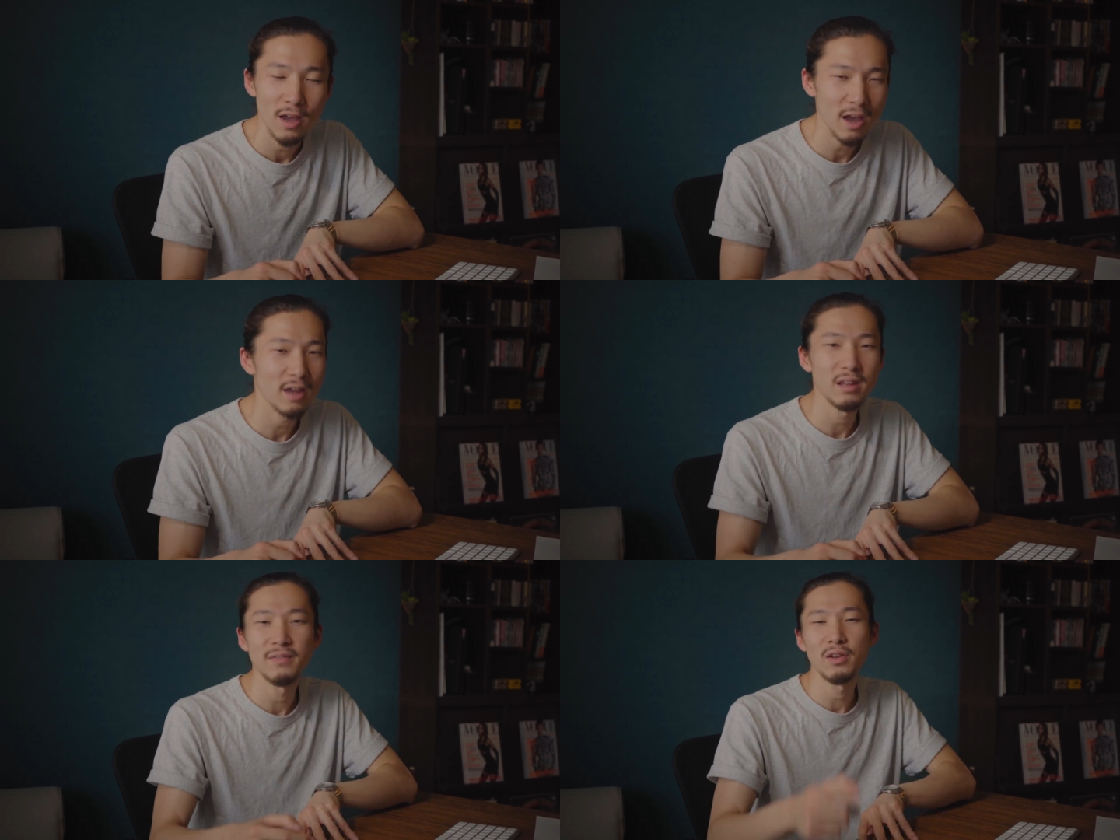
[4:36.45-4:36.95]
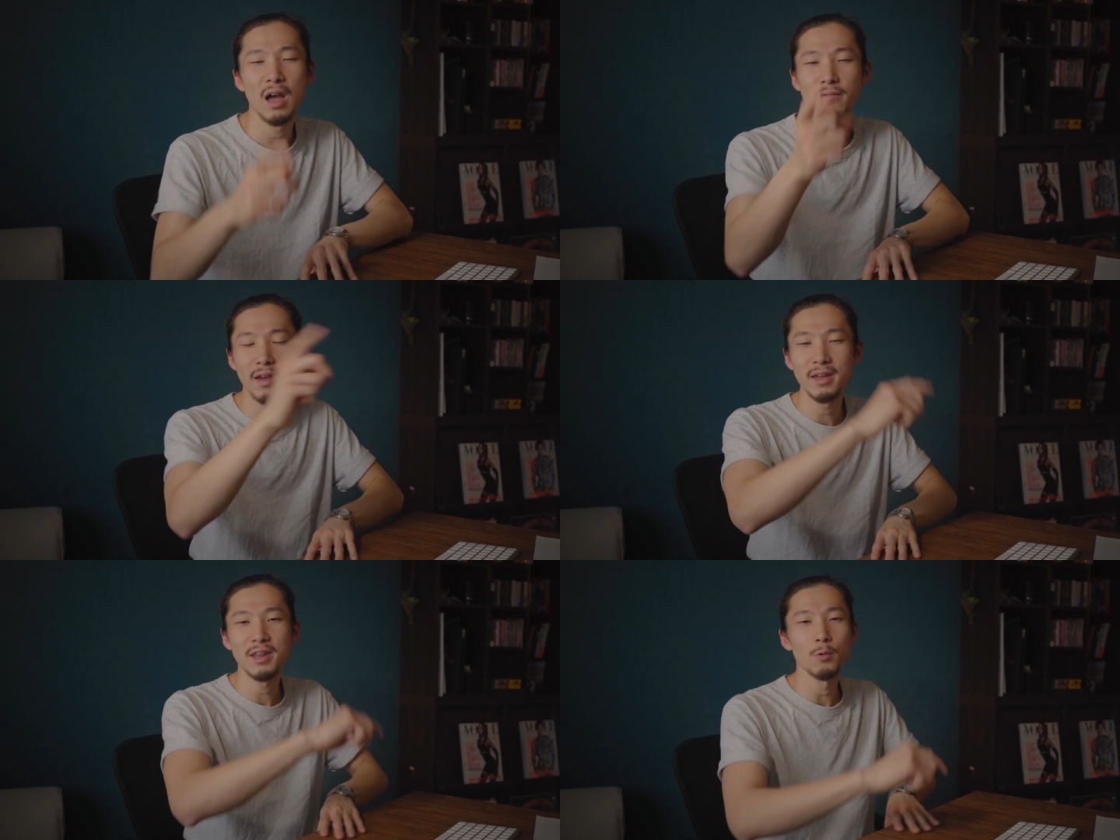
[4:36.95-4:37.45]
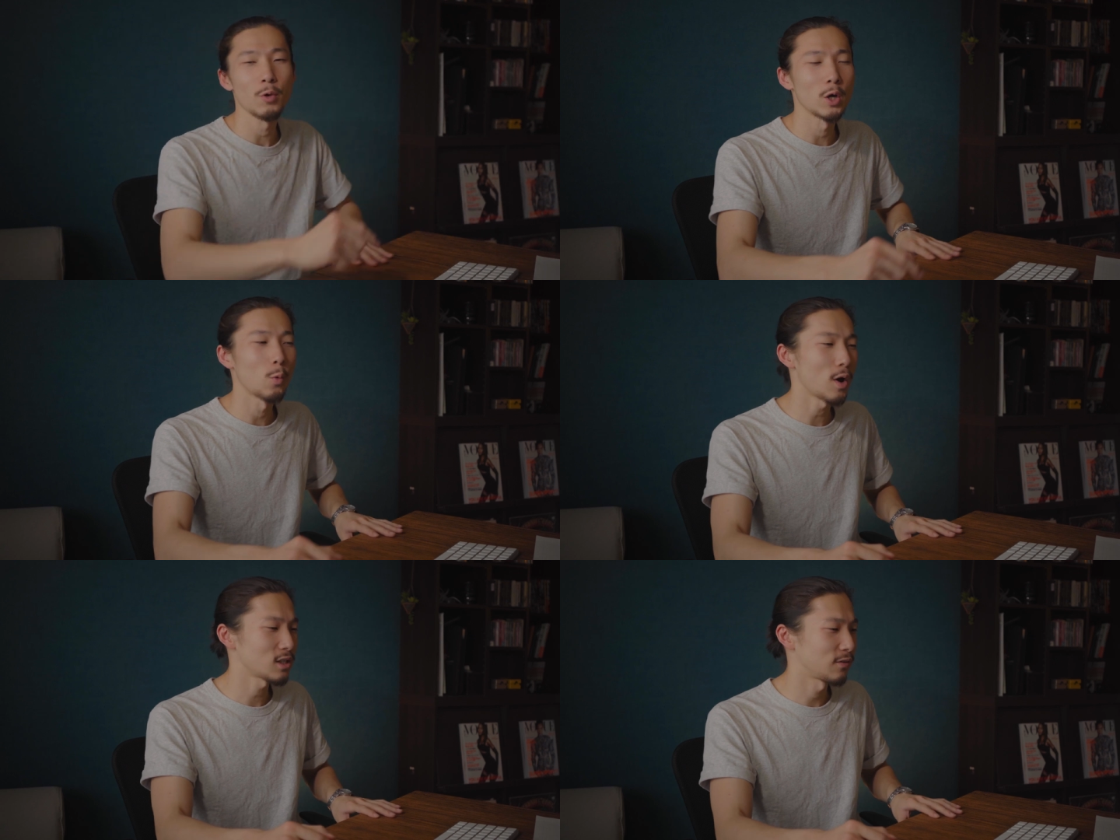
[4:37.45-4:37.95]
And if you have any
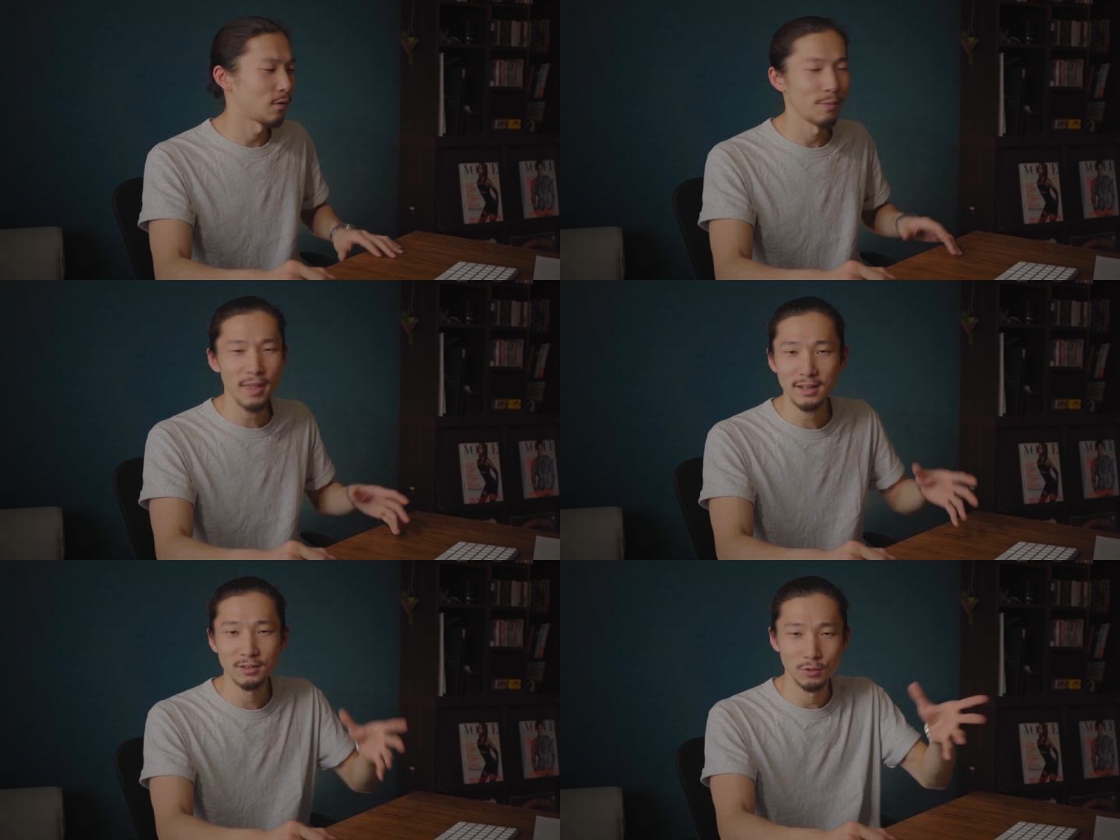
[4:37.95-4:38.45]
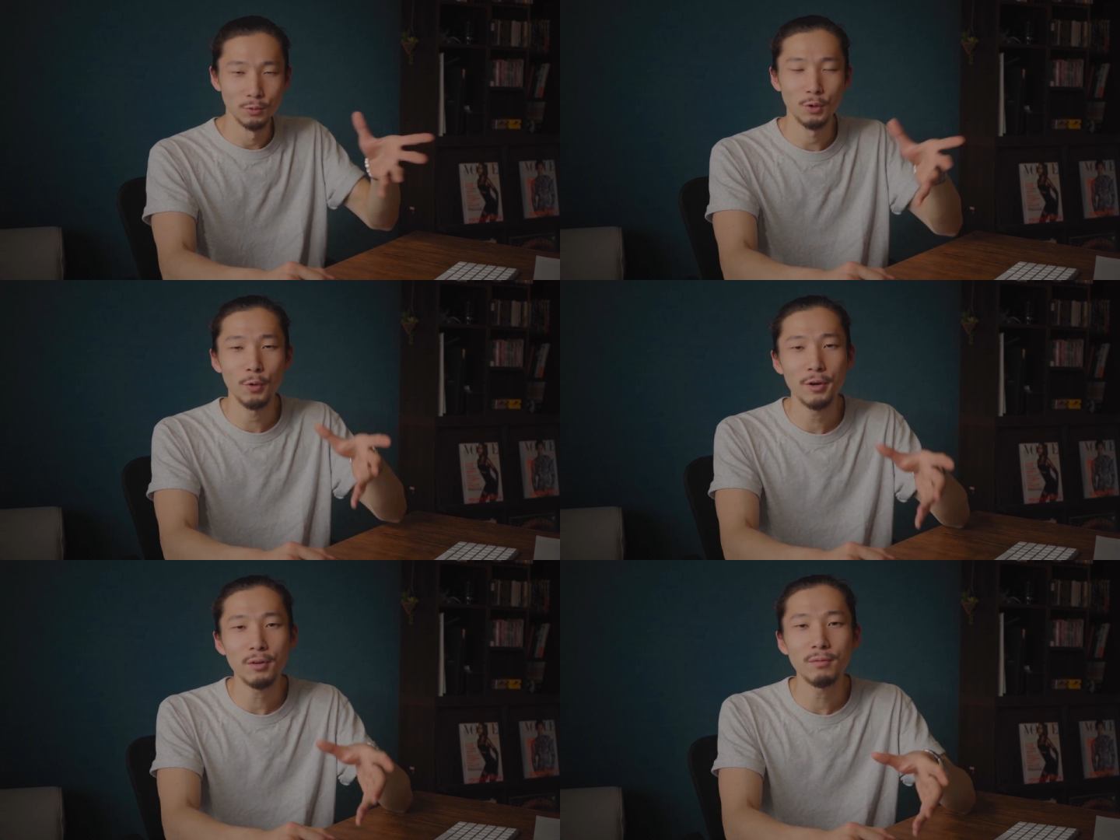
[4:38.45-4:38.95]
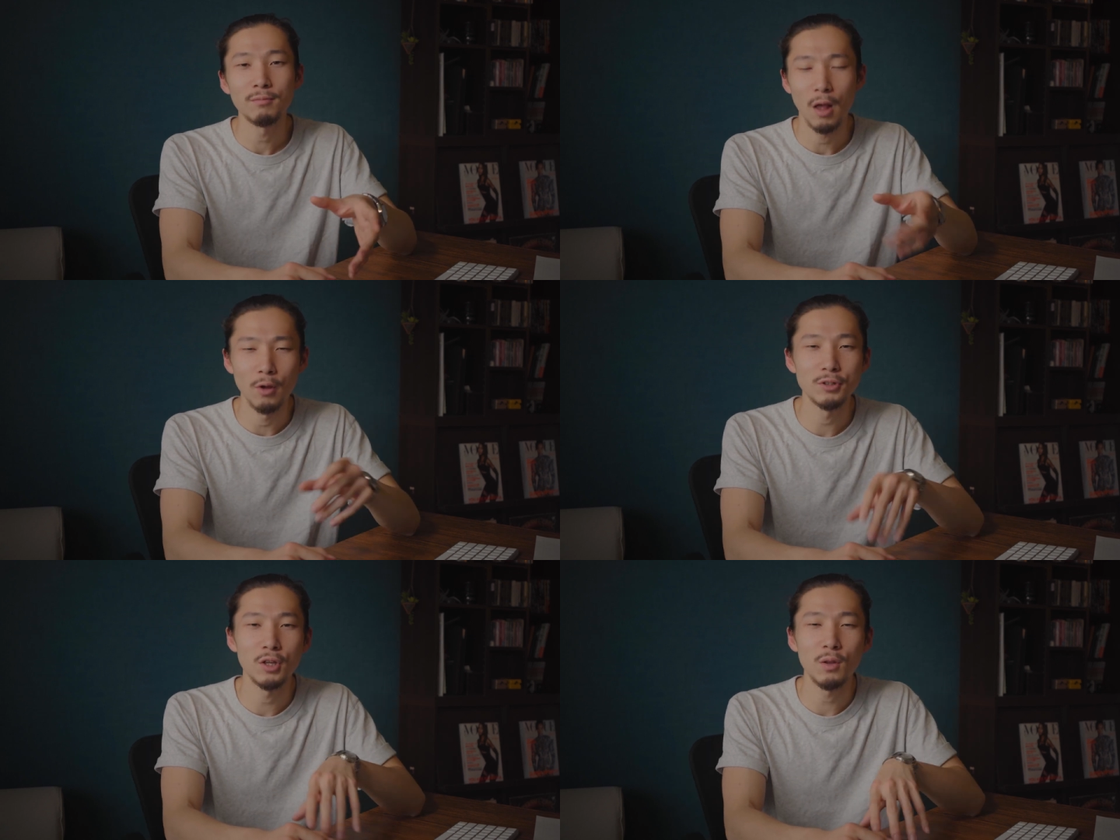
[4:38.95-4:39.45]
requests for next tutorial,
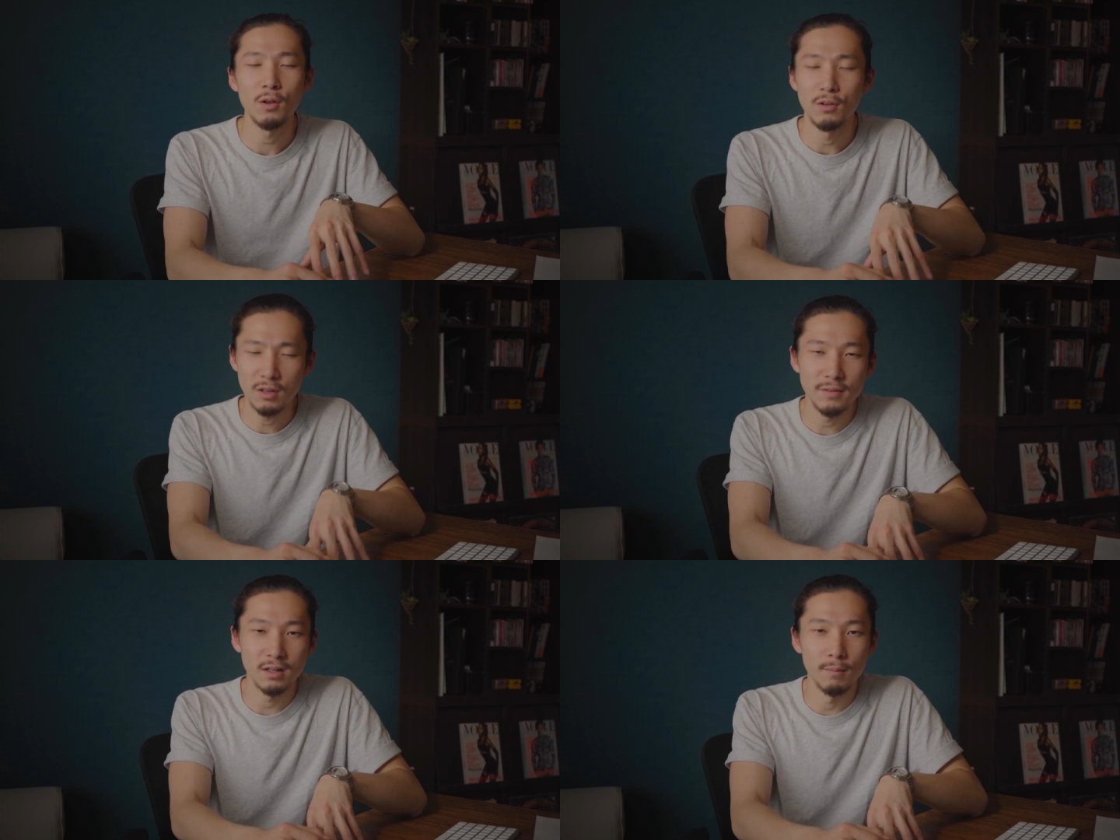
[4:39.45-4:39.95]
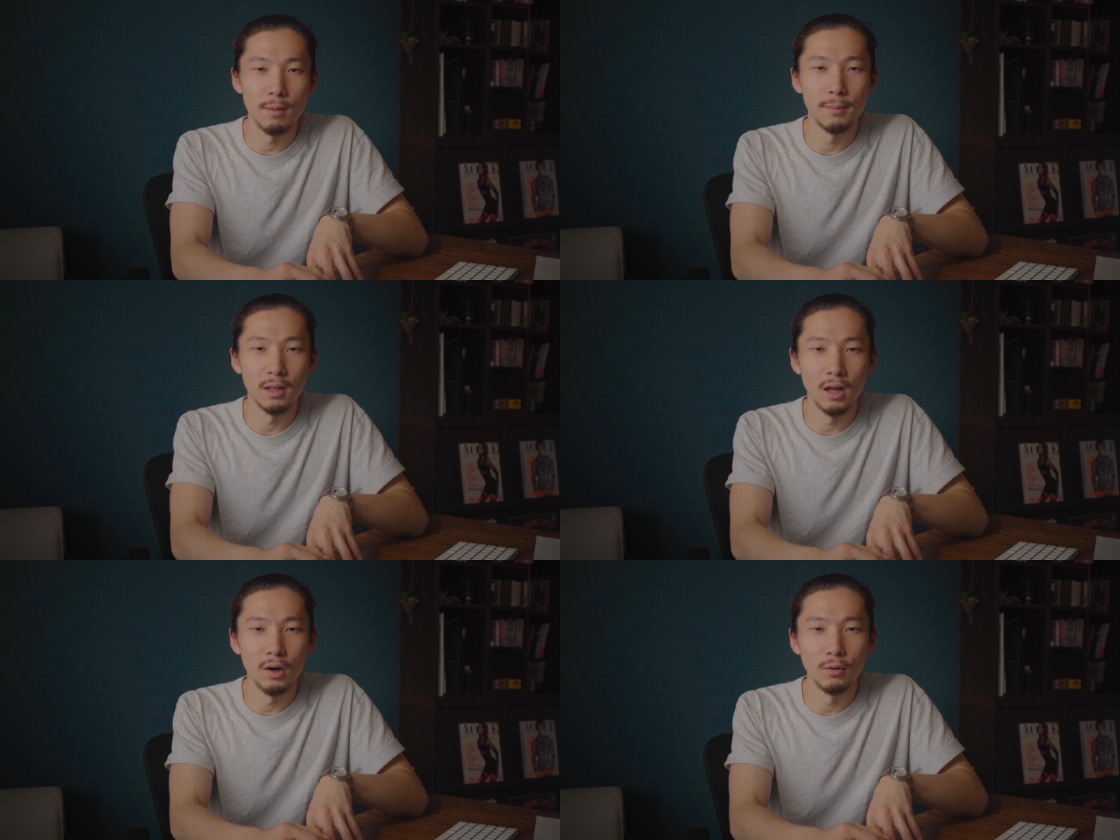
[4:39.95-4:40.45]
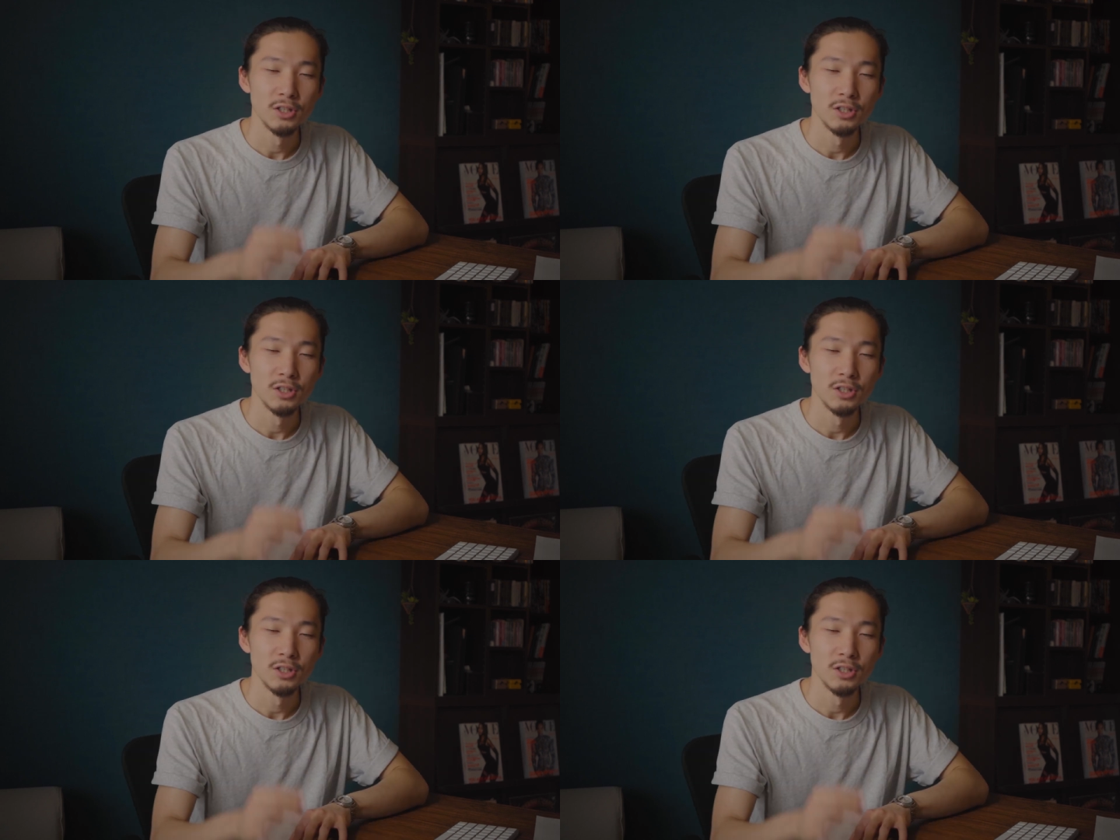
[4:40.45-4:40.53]
also leave the comment below.